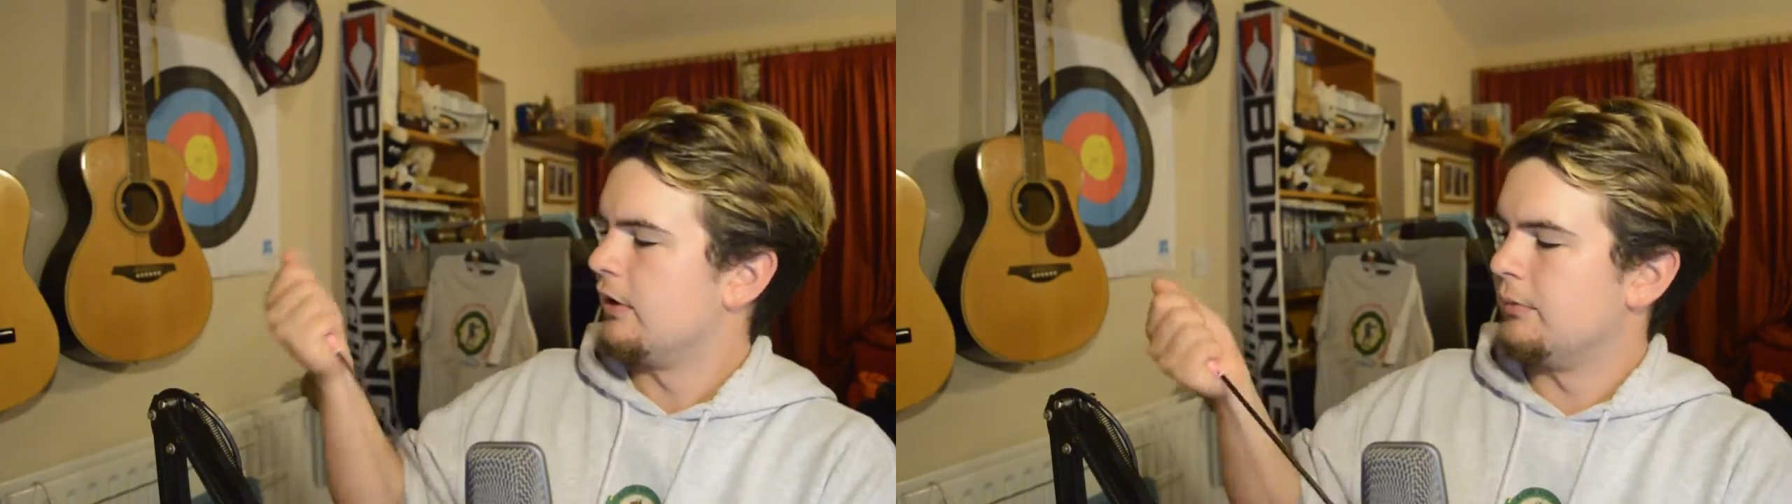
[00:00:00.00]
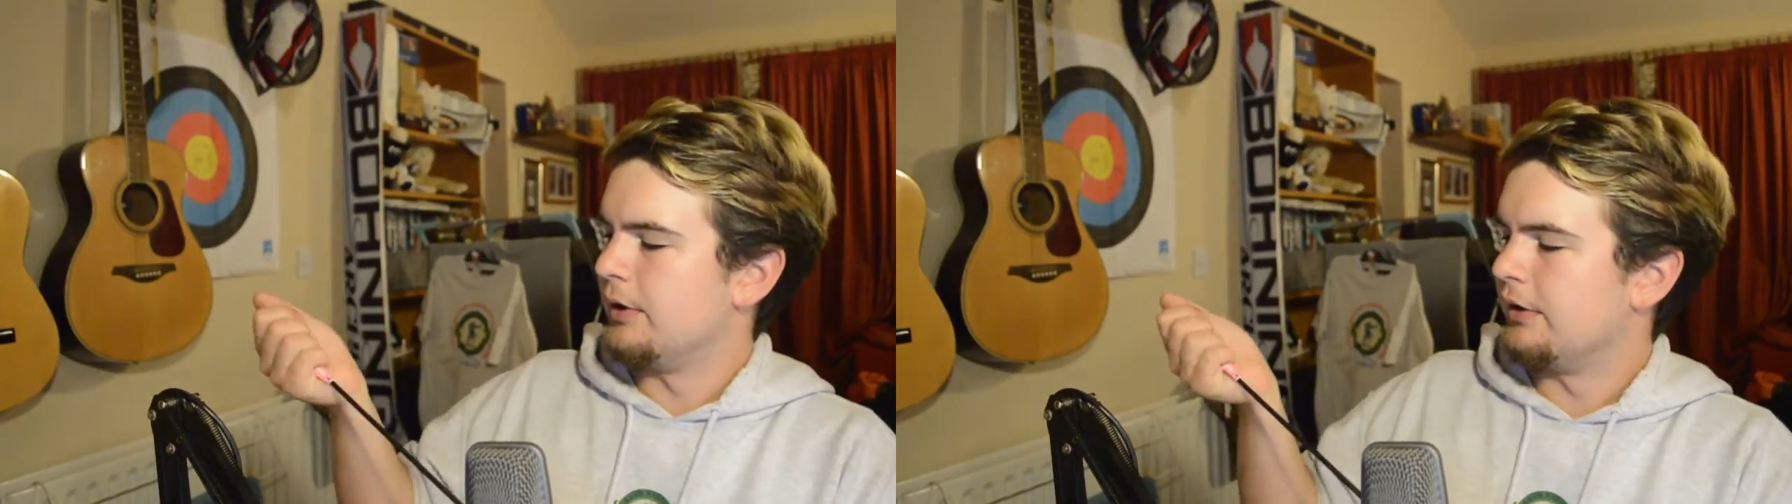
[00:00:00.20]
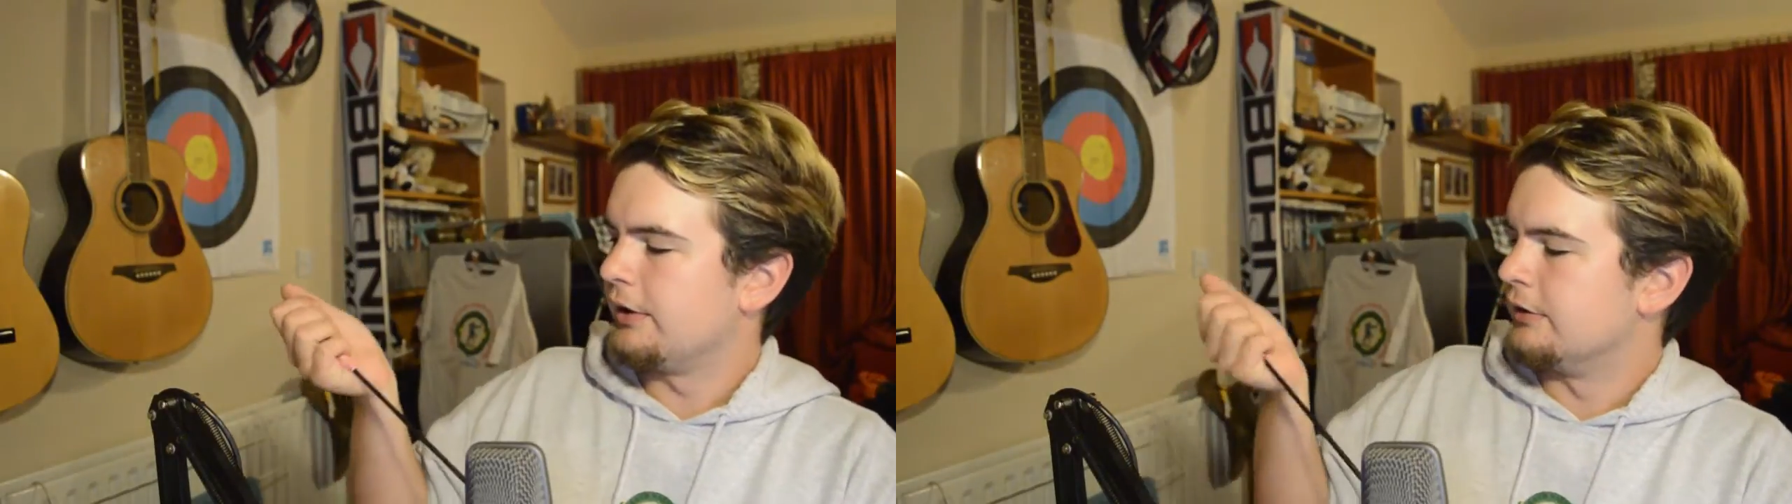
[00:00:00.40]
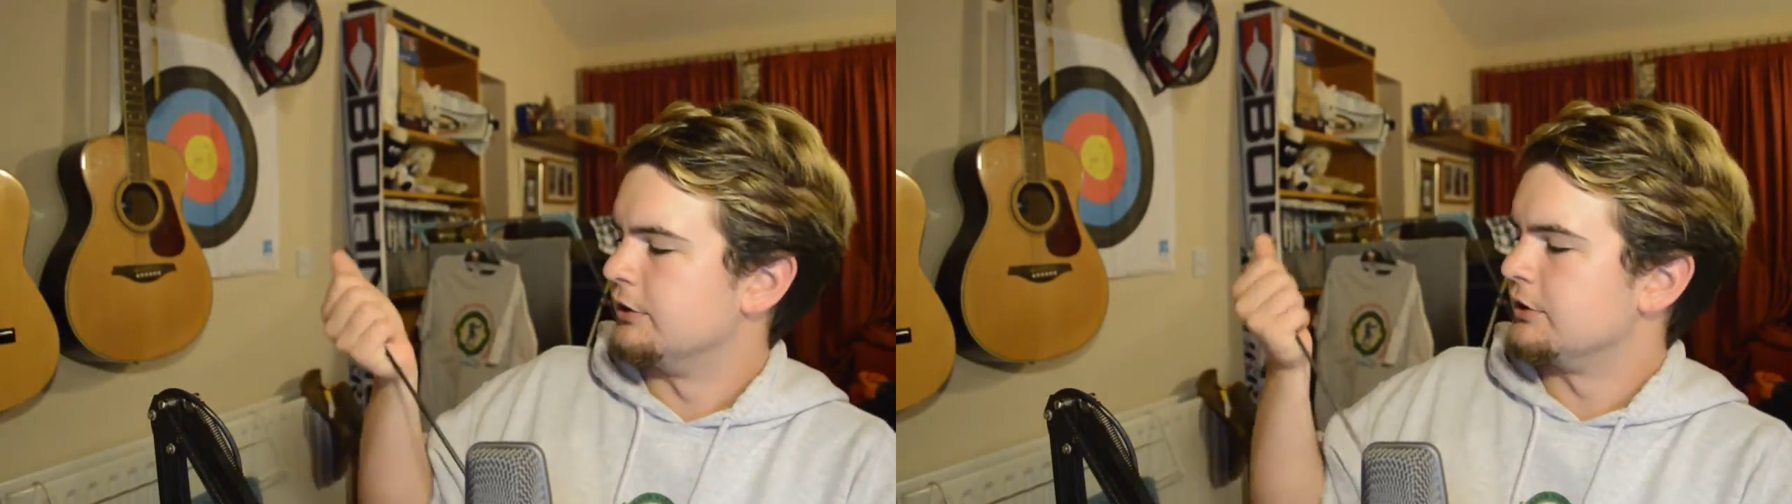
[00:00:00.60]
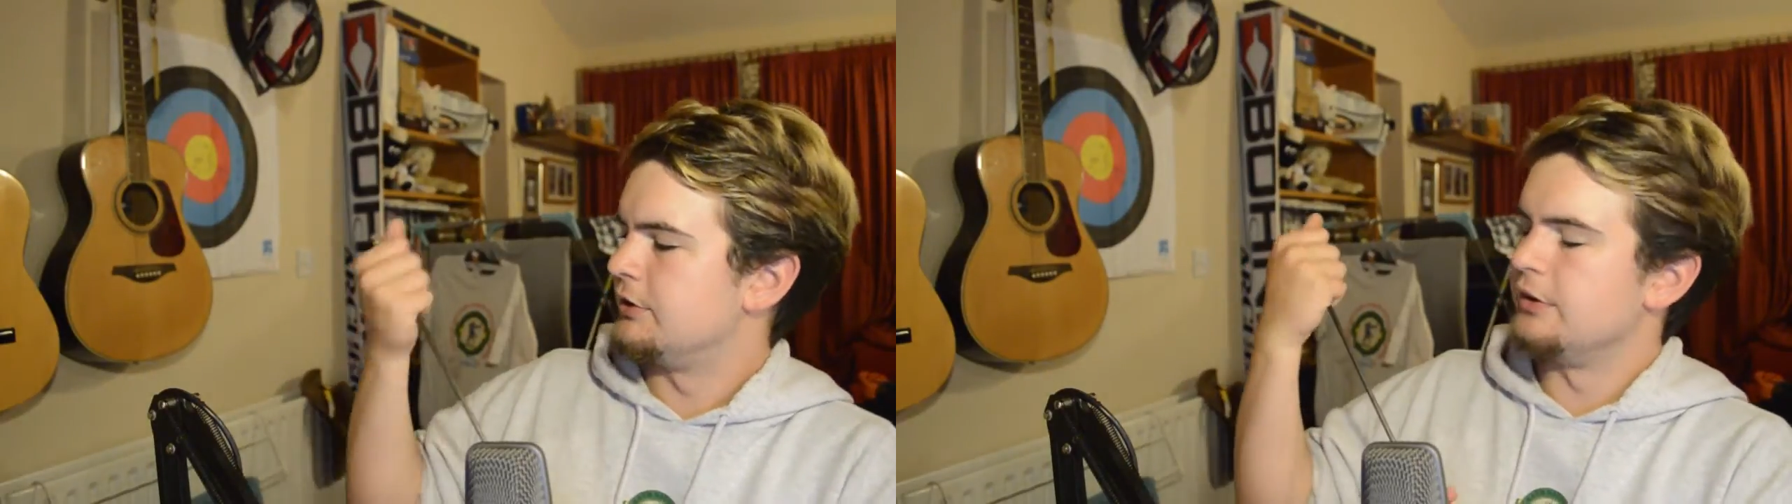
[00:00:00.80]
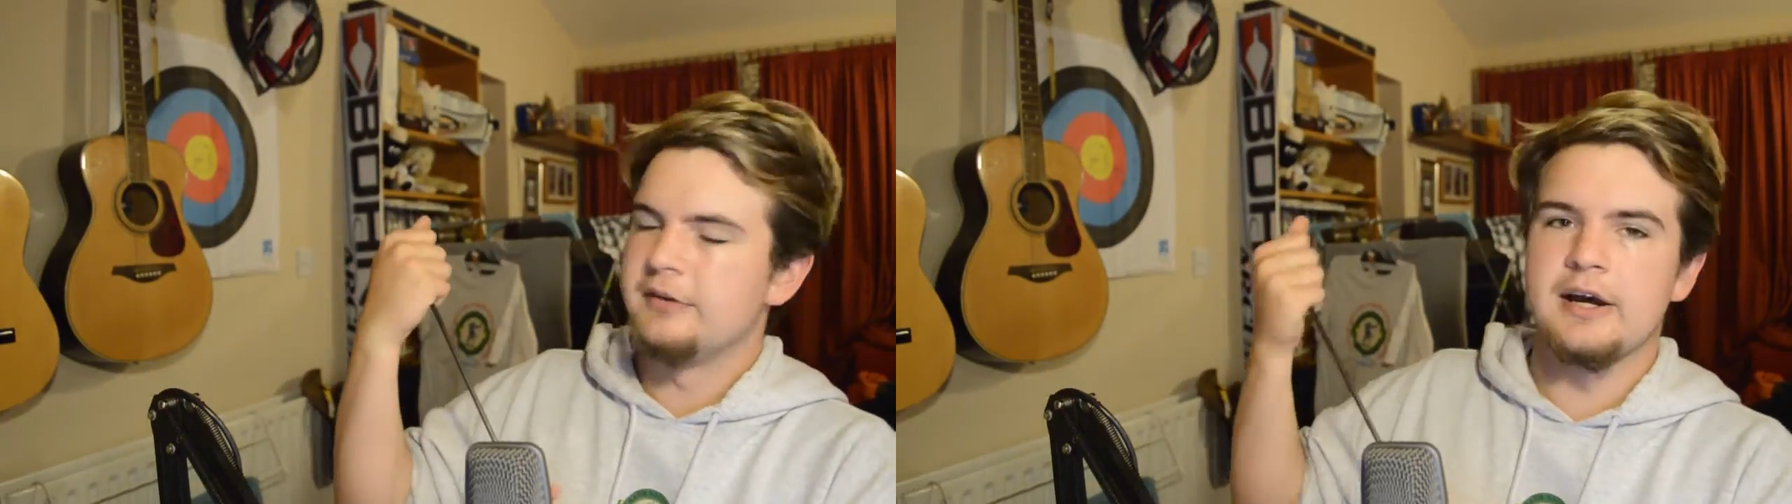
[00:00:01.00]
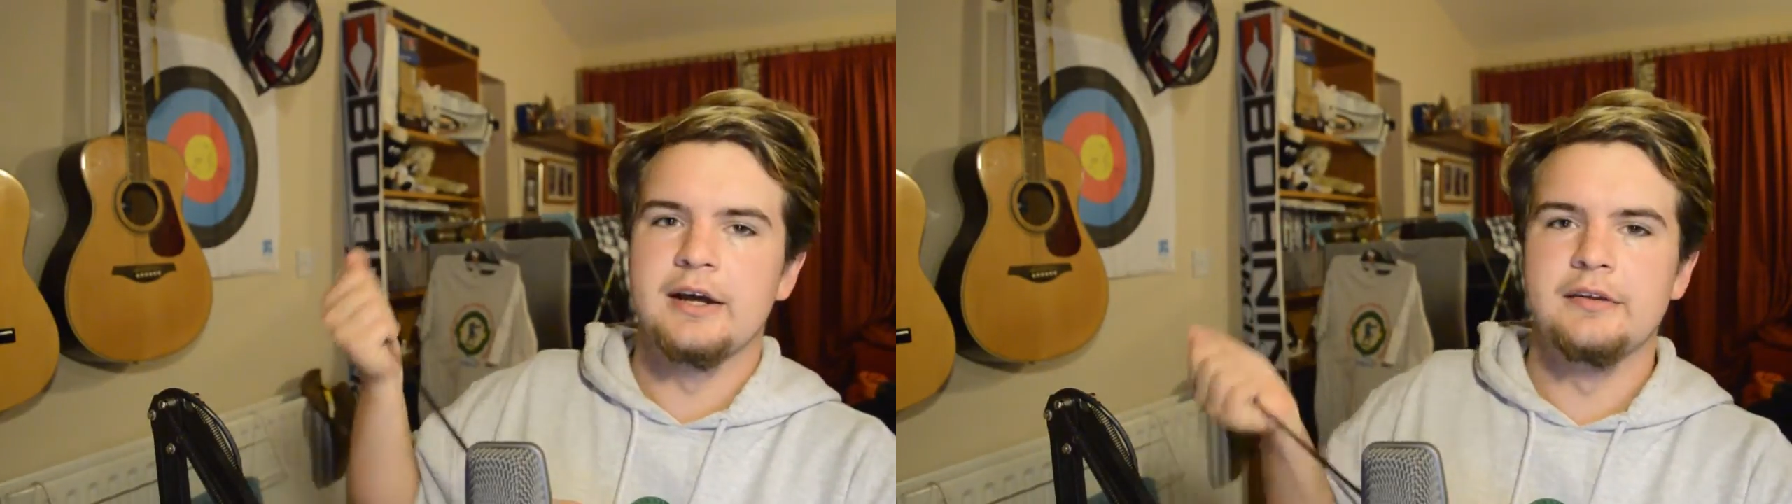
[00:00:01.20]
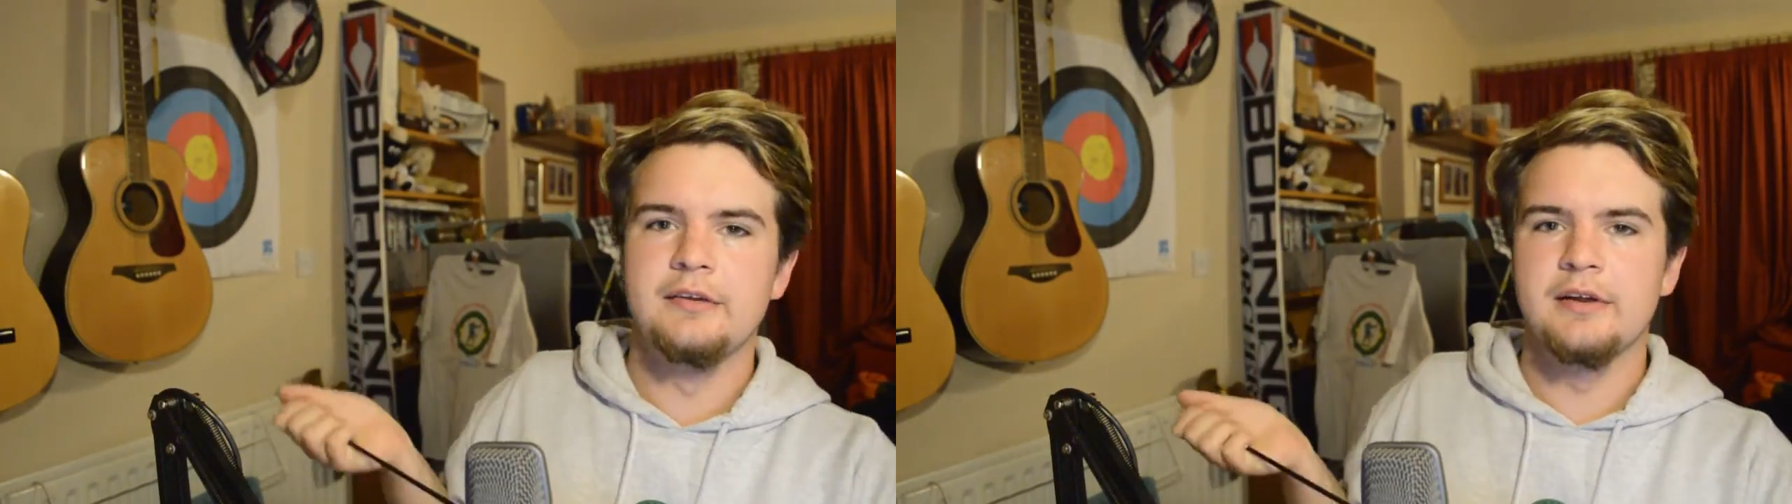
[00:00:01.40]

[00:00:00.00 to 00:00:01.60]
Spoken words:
I mean, I can just do that and